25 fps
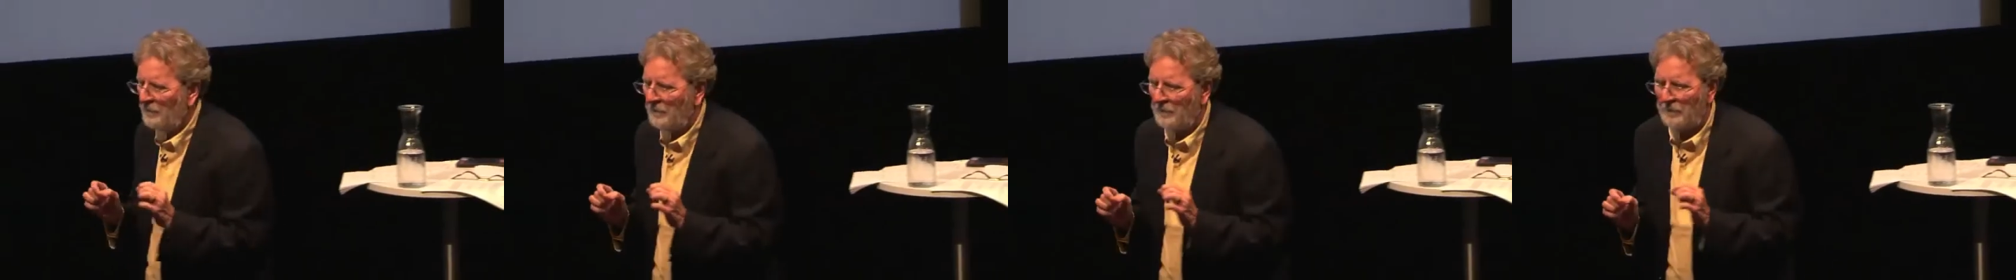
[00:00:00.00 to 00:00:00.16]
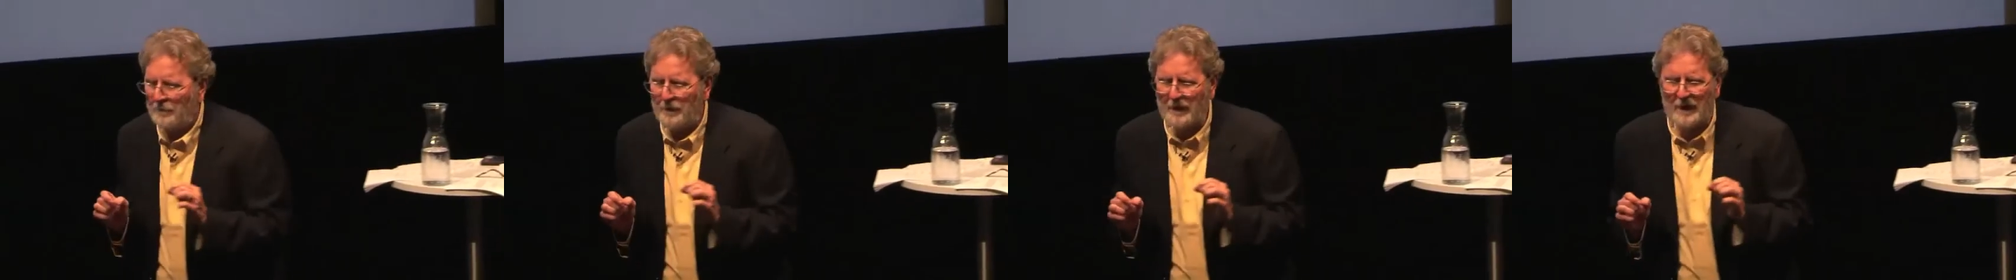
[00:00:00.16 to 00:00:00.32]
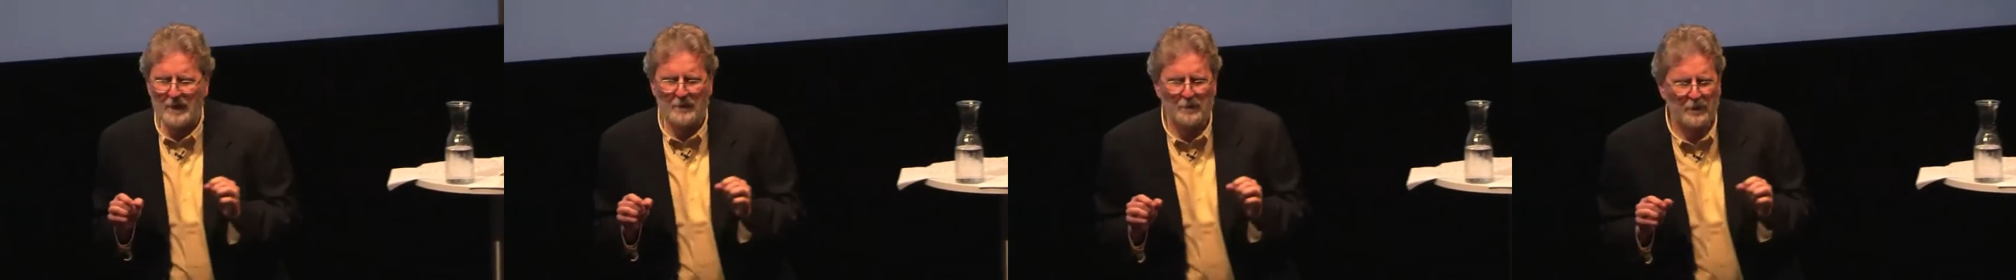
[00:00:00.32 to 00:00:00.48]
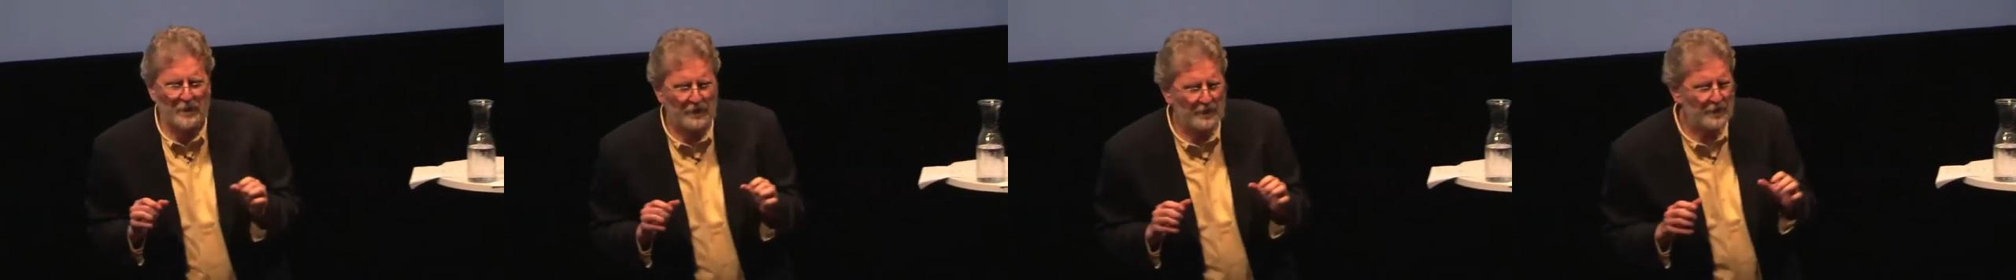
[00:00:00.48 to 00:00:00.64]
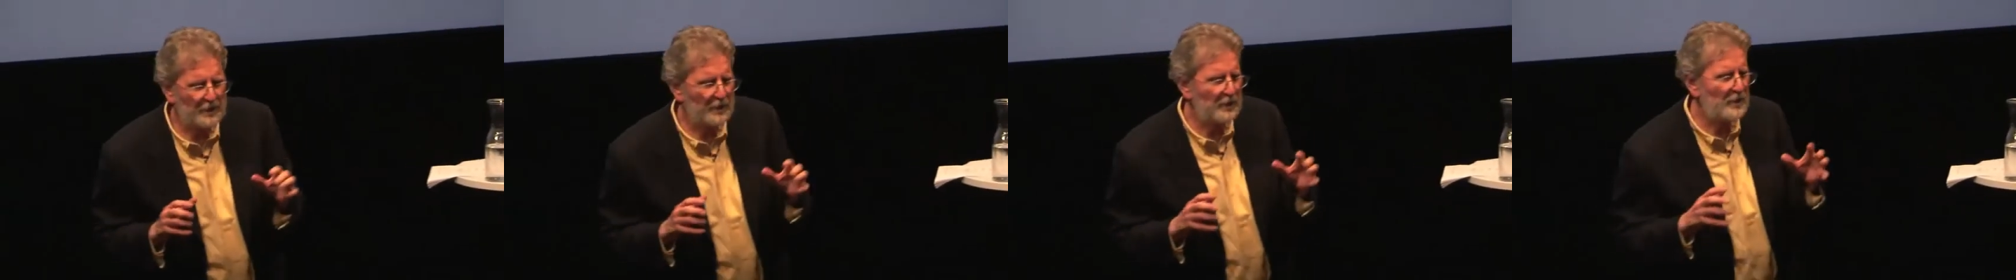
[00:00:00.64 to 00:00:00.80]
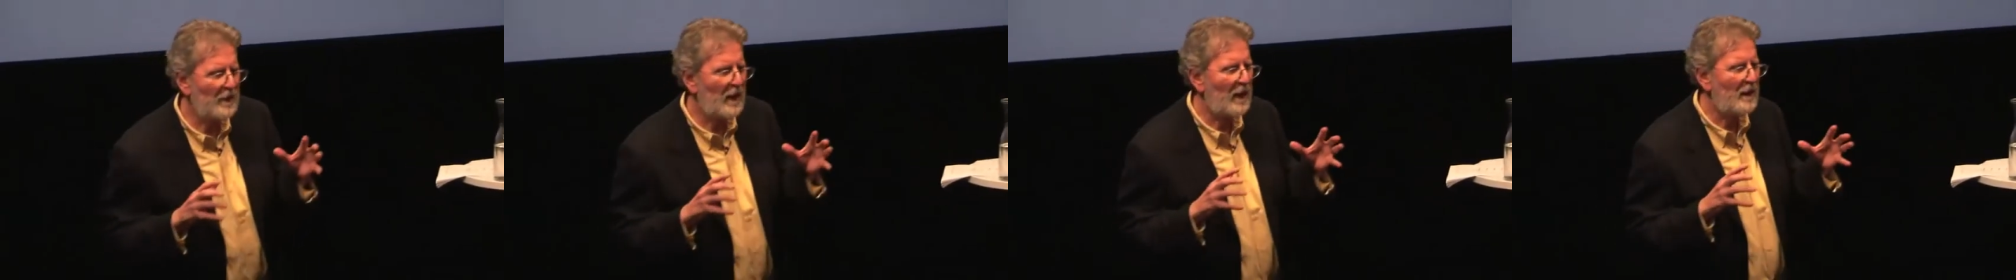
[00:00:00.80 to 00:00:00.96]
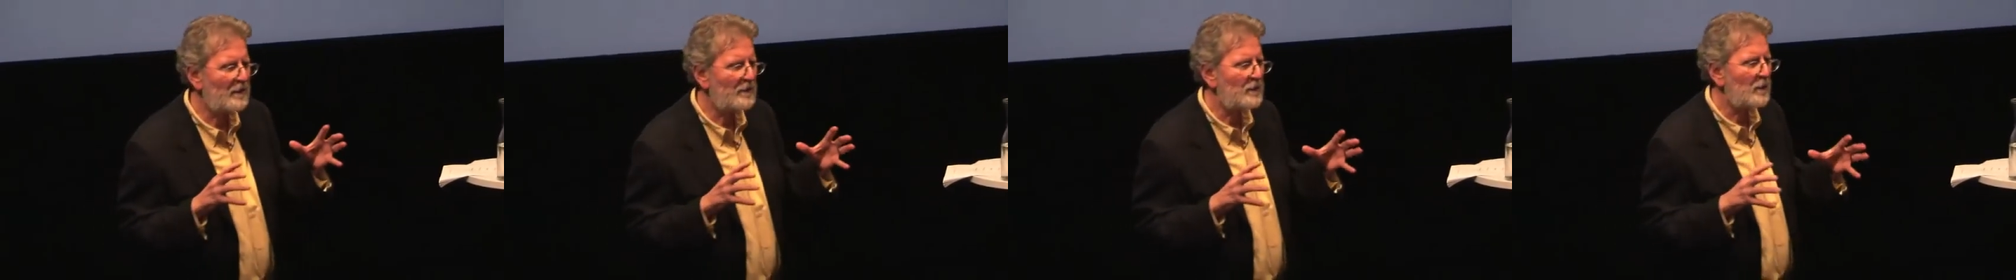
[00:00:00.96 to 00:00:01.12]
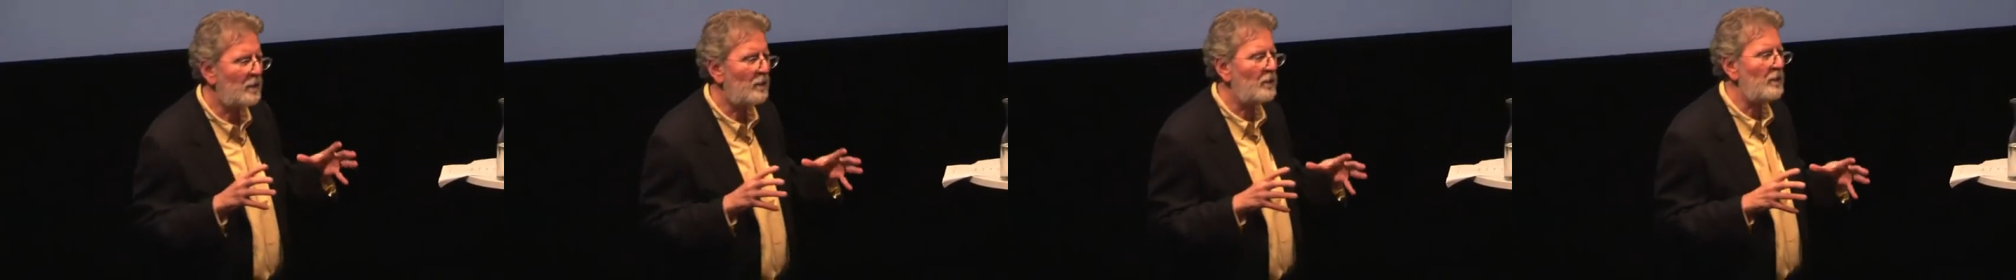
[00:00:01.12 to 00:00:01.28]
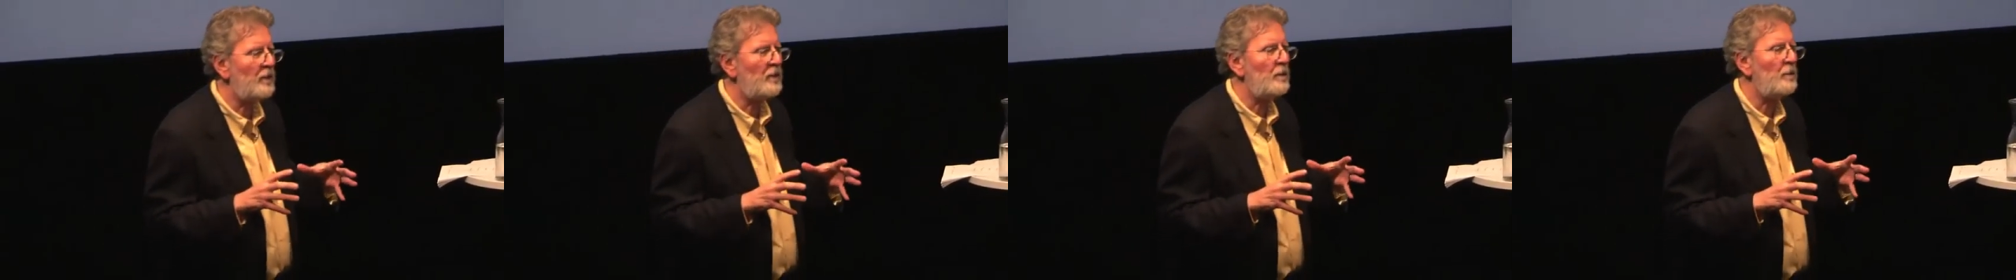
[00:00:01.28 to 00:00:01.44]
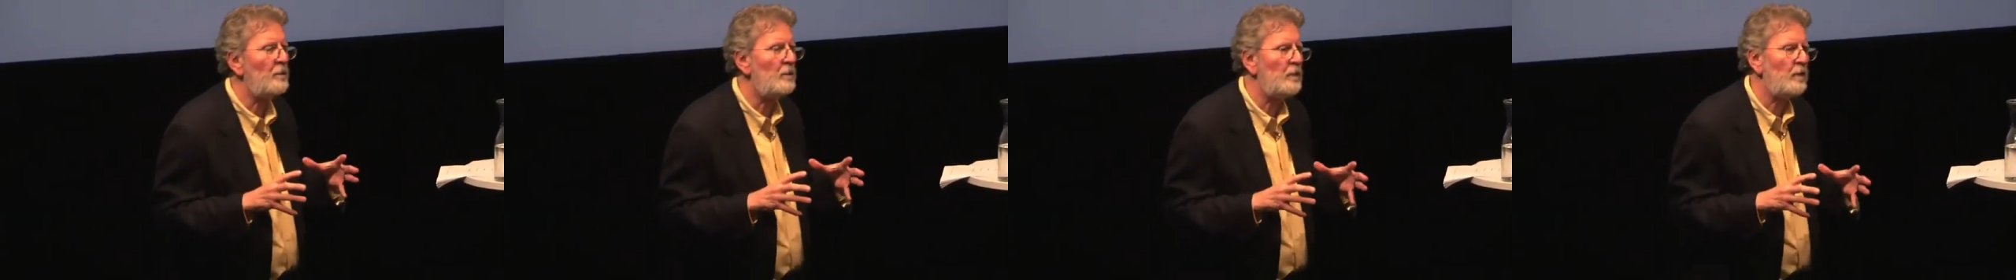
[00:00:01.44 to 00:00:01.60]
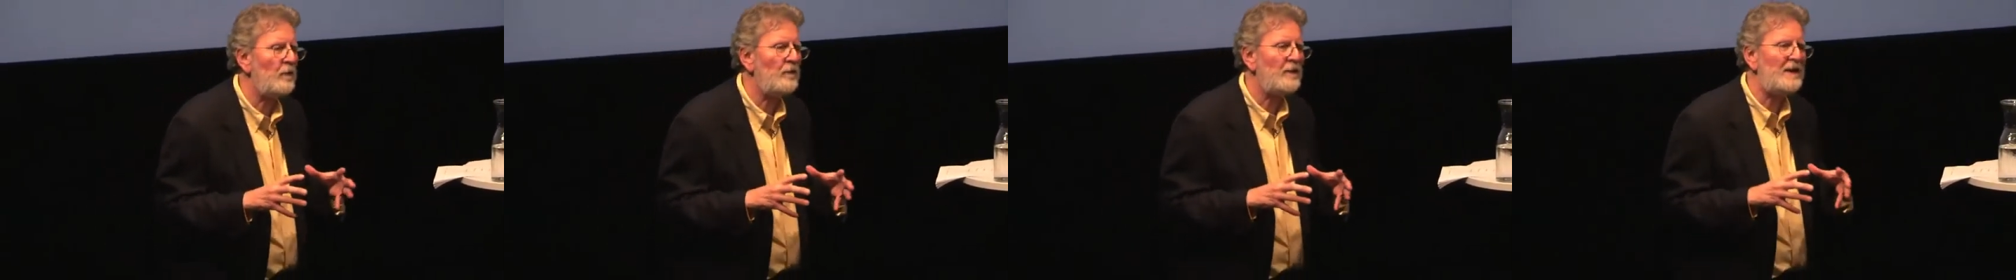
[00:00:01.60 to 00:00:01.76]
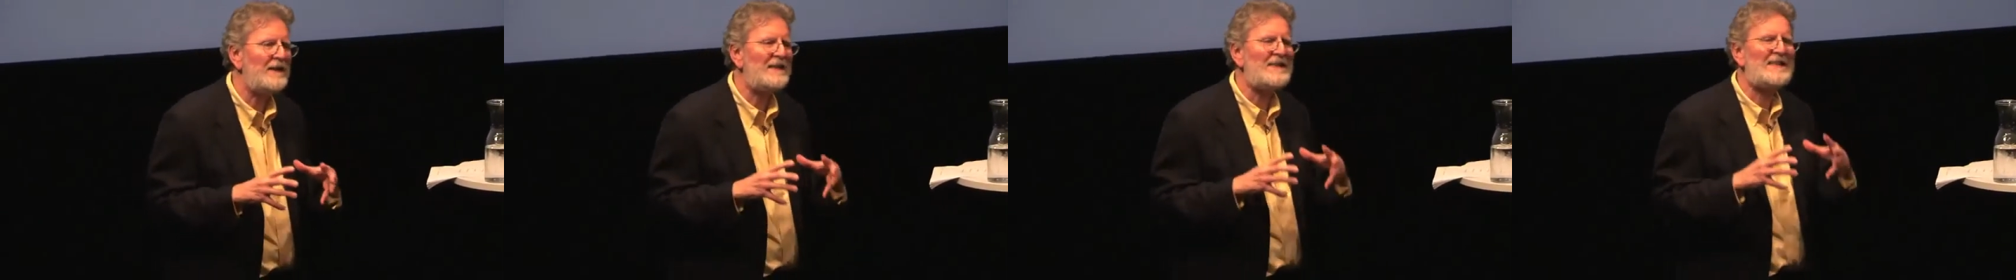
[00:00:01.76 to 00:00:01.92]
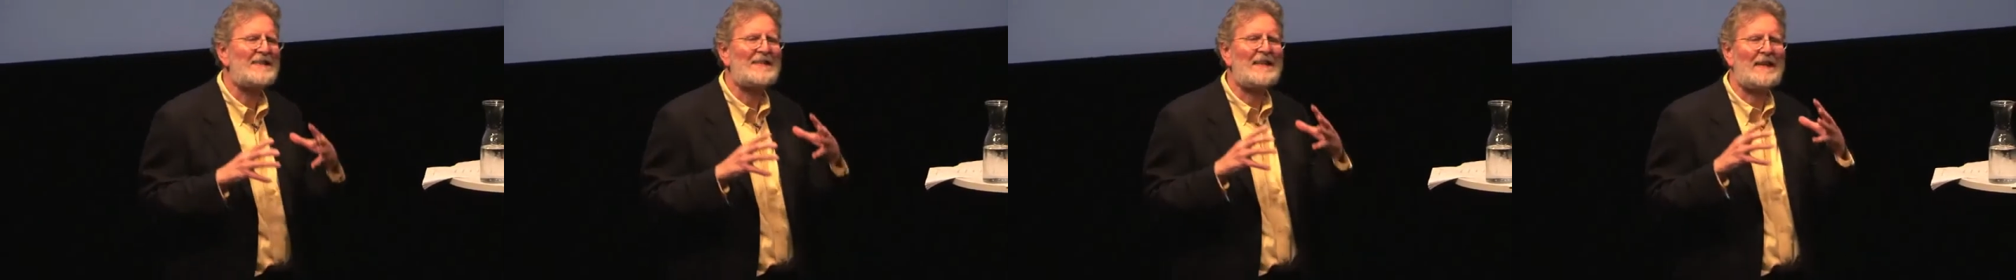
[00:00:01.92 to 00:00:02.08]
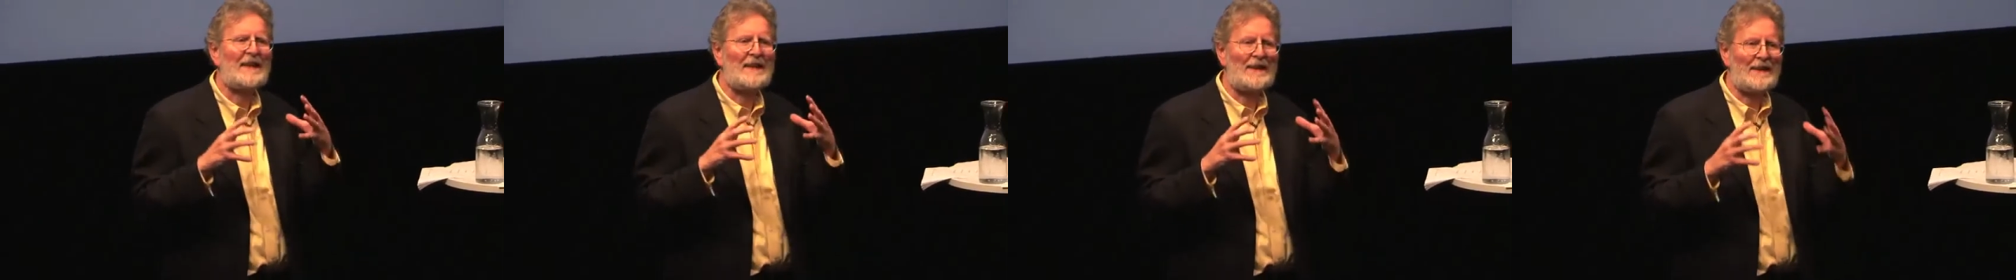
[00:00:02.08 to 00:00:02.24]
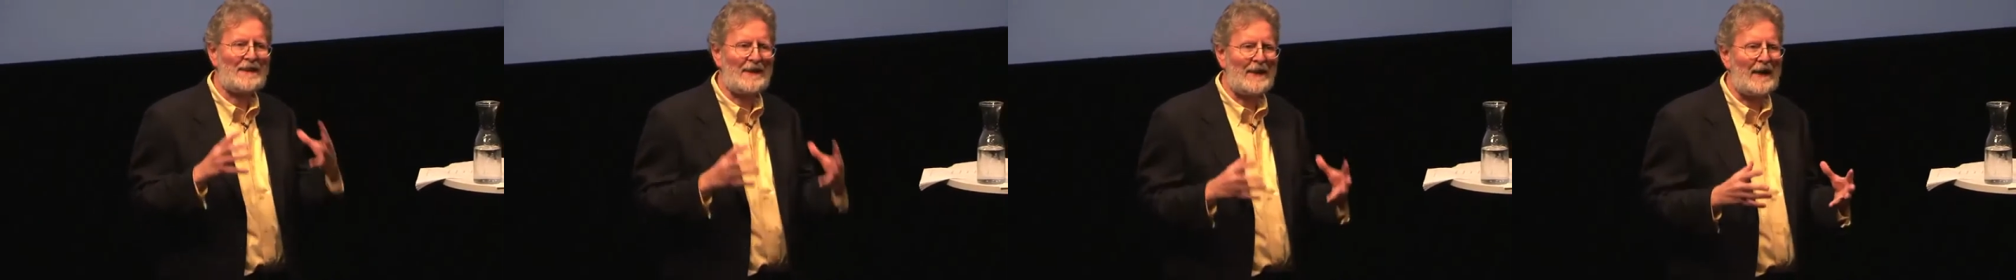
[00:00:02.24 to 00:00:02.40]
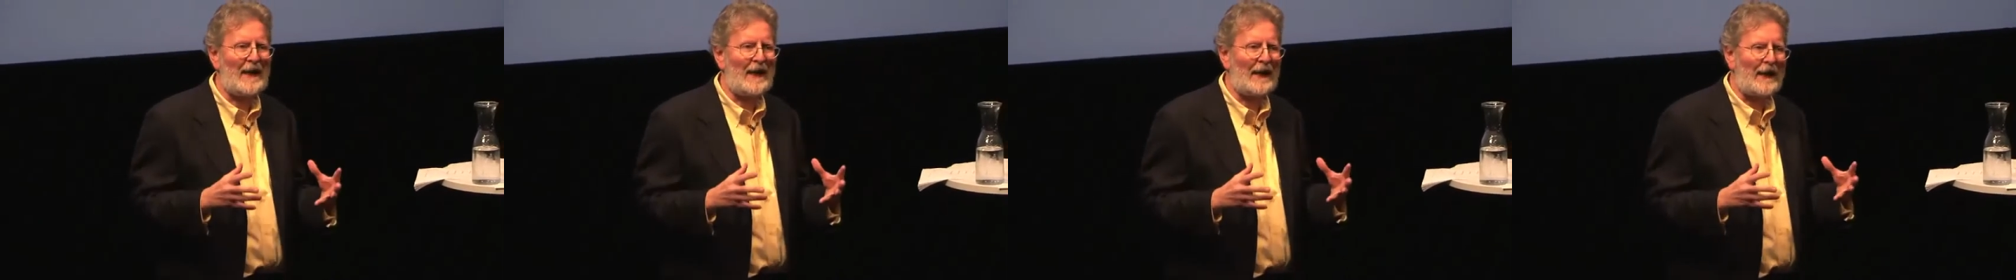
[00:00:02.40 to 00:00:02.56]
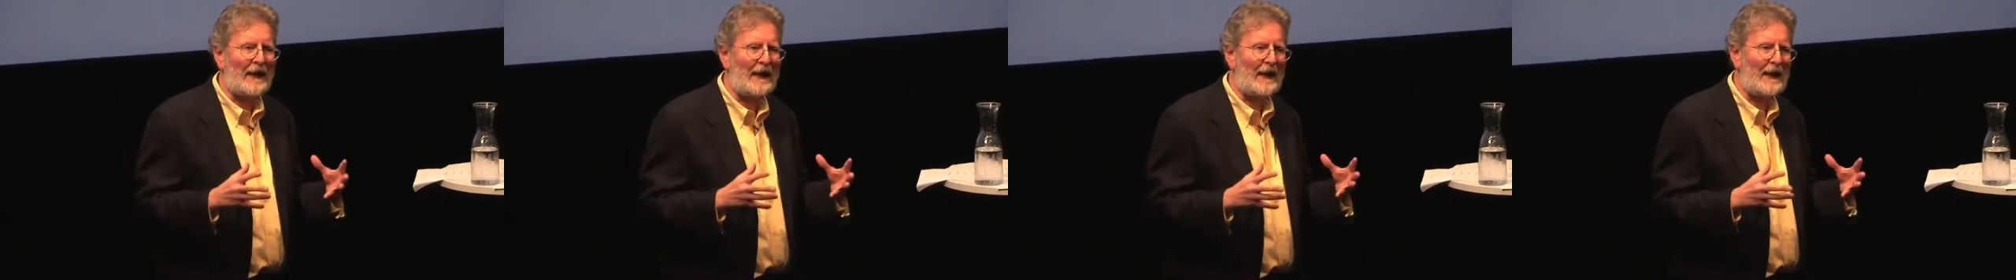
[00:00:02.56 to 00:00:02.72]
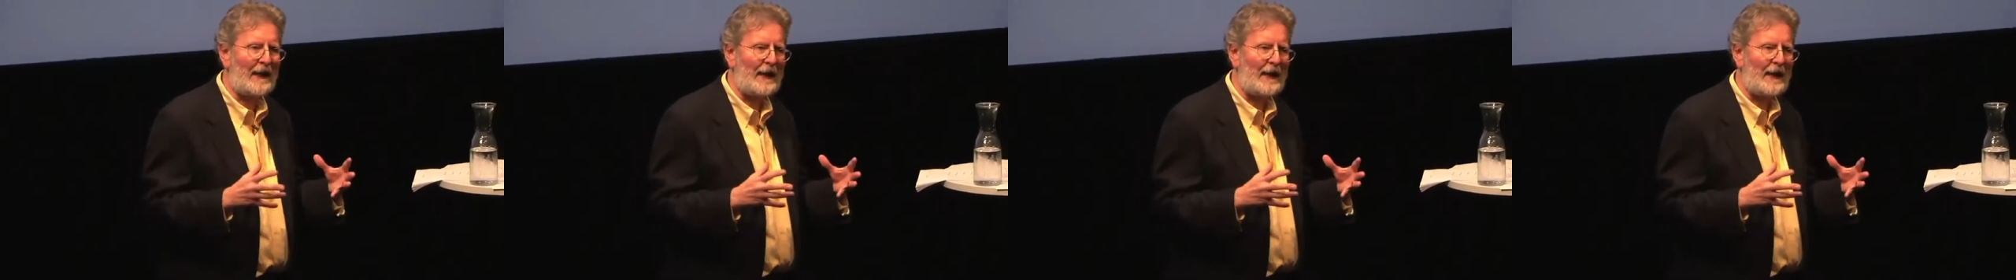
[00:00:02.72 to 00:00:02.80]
people do not go to the movies to think.